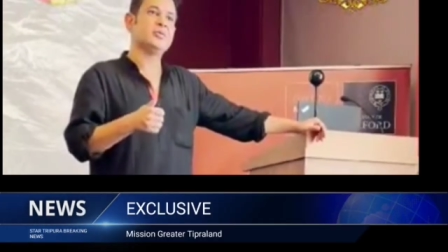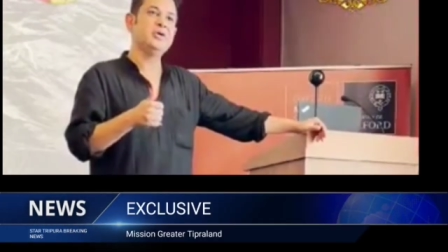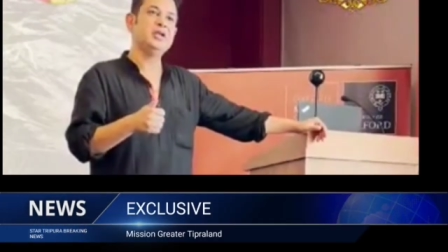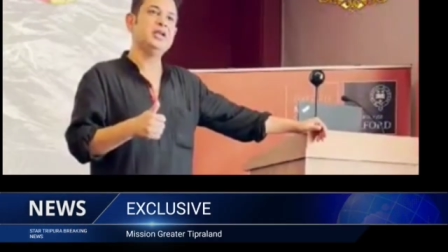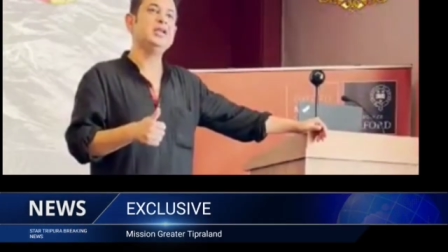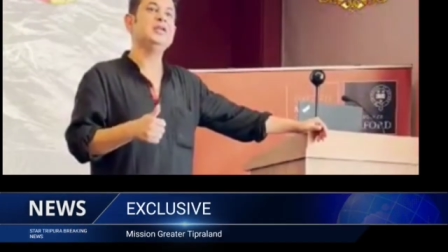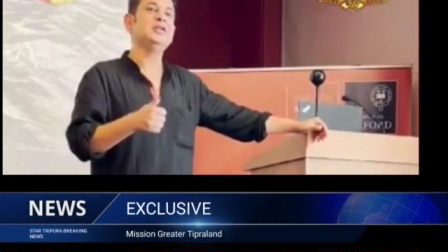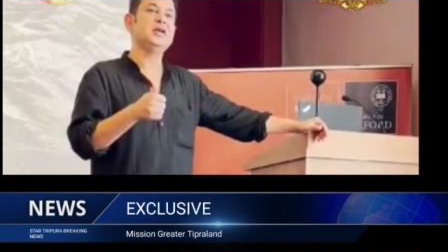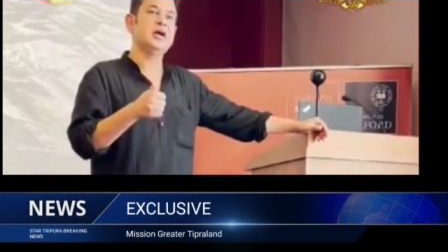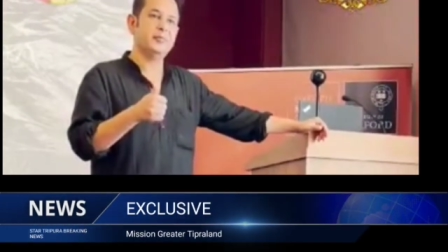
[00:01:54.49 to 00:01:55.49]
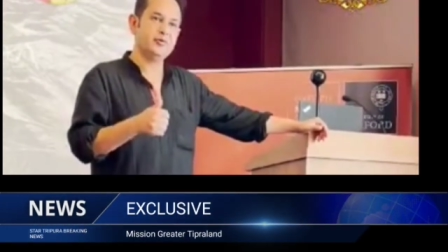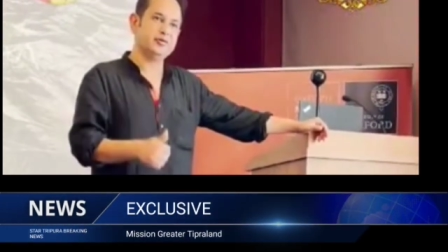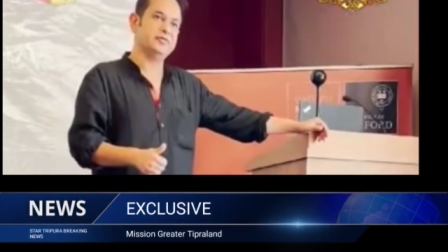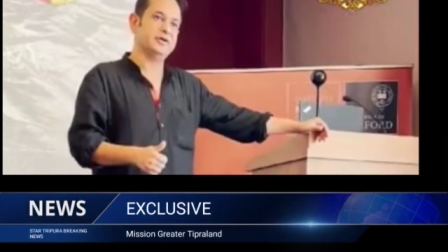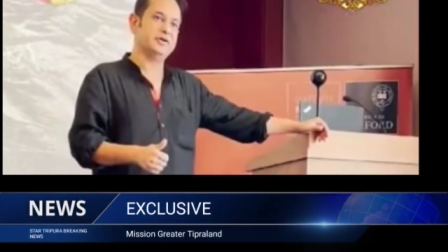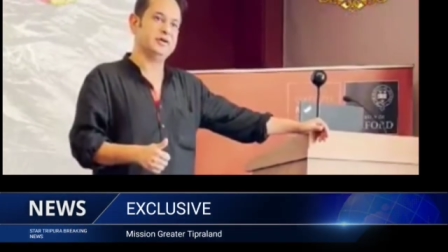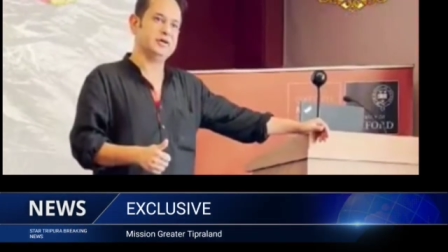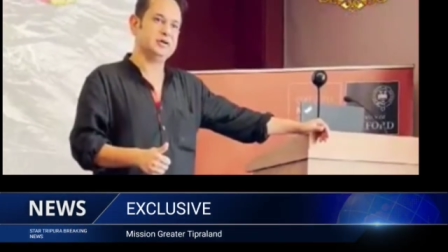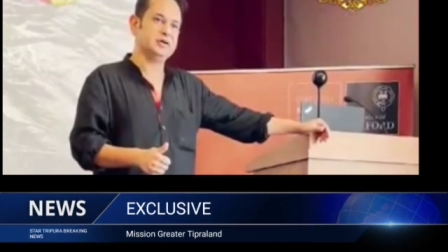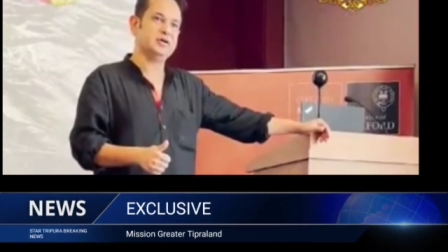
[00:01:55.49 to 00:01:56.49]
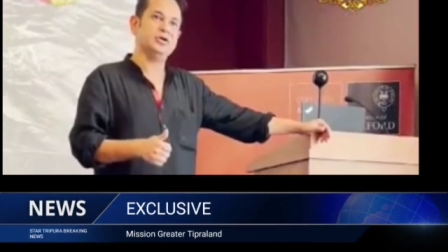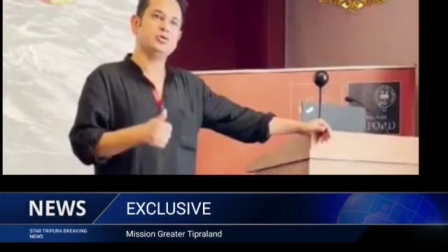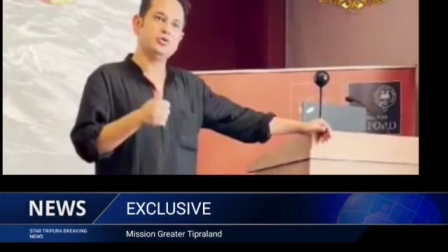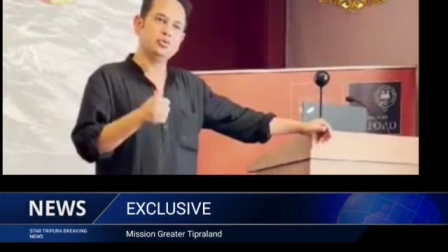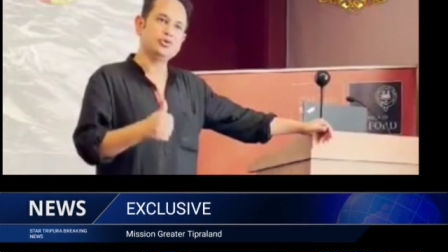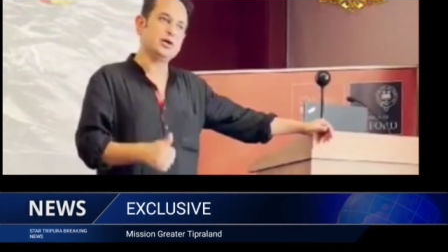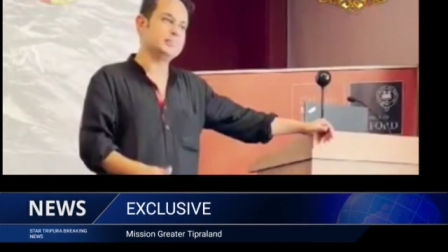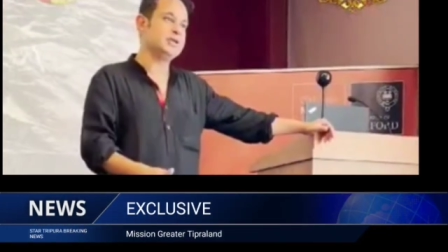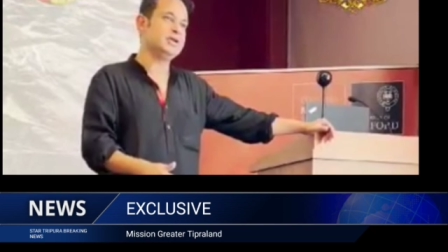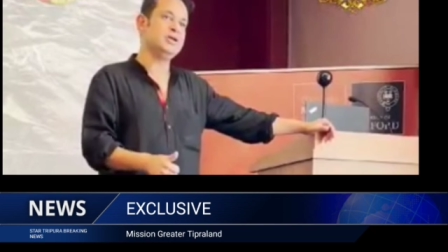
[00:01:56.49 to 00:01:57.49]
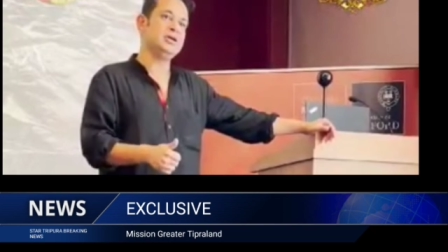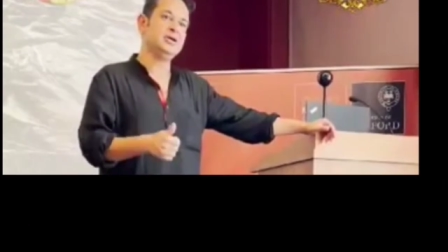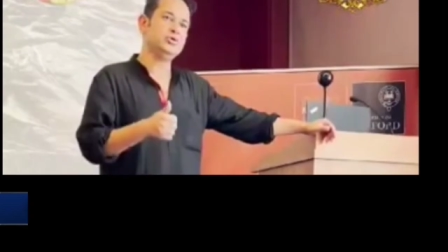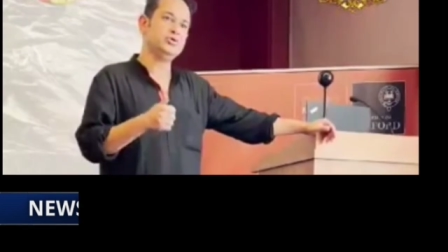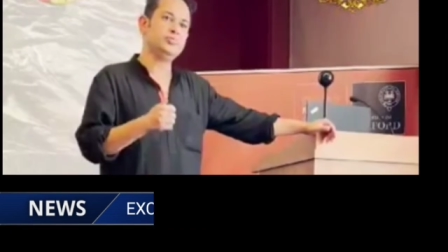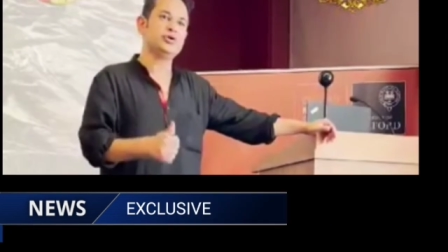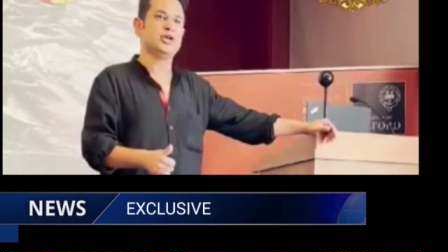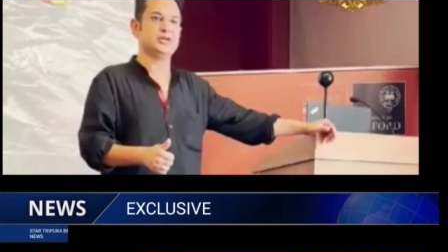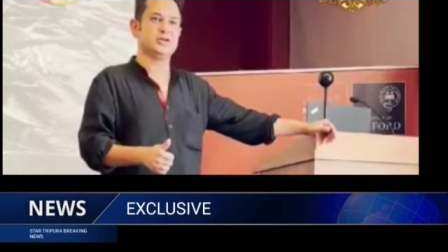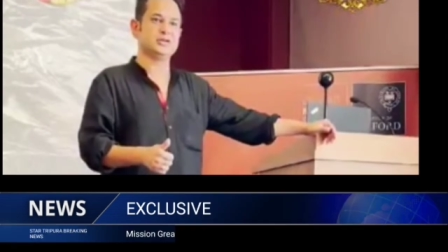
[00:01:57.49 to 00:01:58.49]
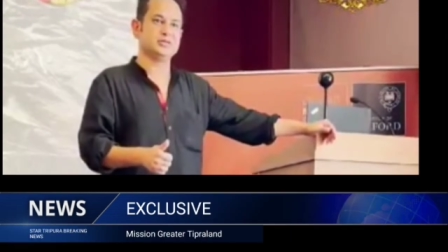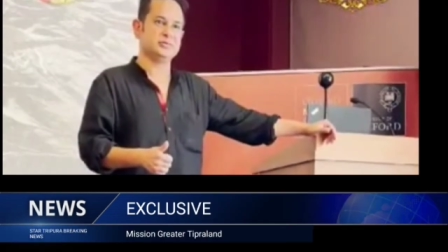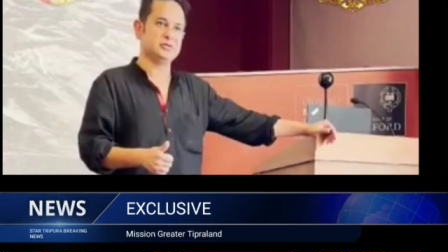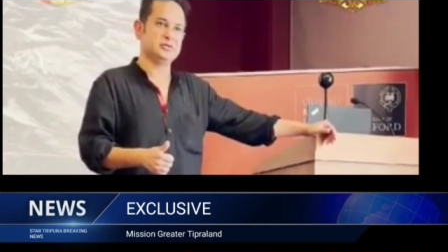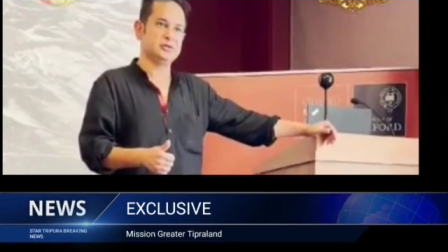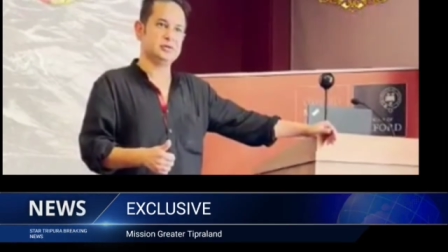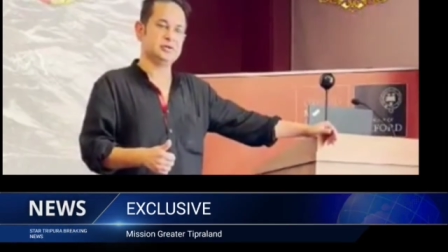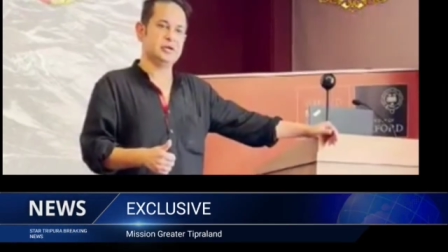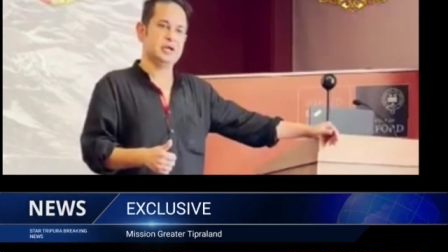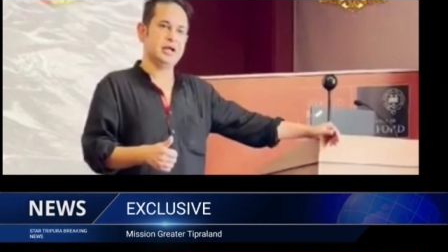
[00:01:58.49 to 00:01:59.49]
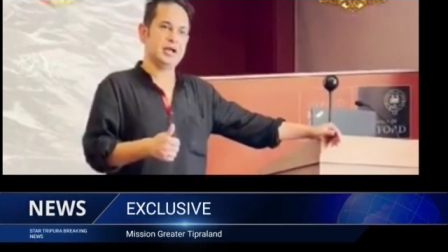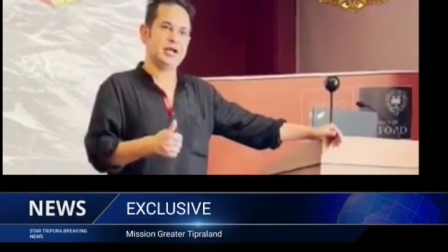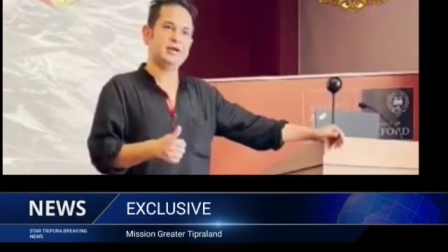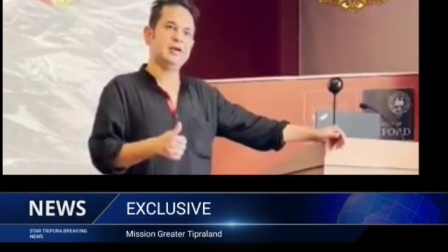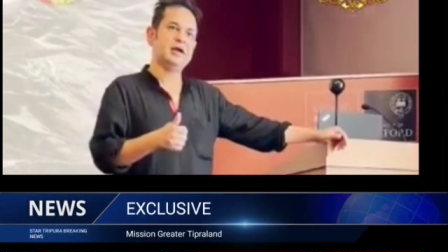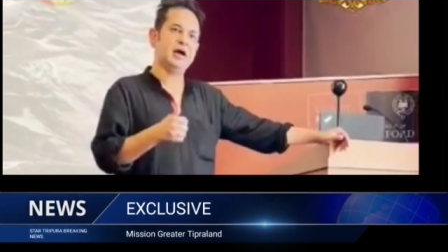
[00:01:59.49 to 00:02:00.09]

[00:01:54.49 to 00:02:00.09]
we need the government of India to do something to protect us. And